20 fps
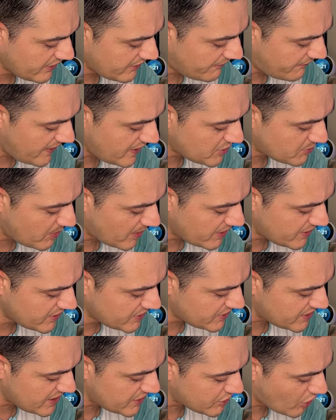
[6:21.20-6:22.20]
in the face
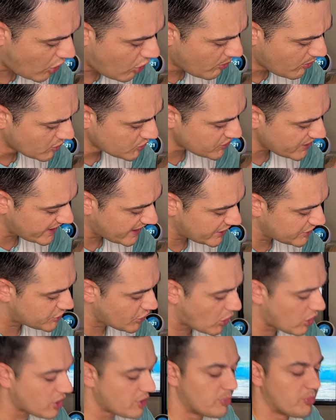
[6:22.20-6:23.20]
buttons is almost like a
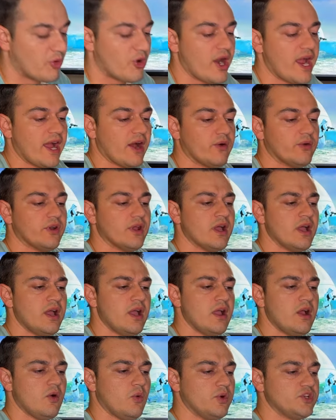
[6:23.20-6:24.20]
dark brown,
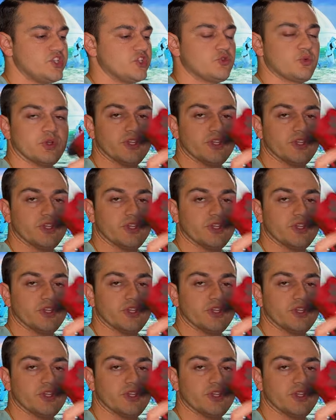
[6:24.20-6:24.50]
which is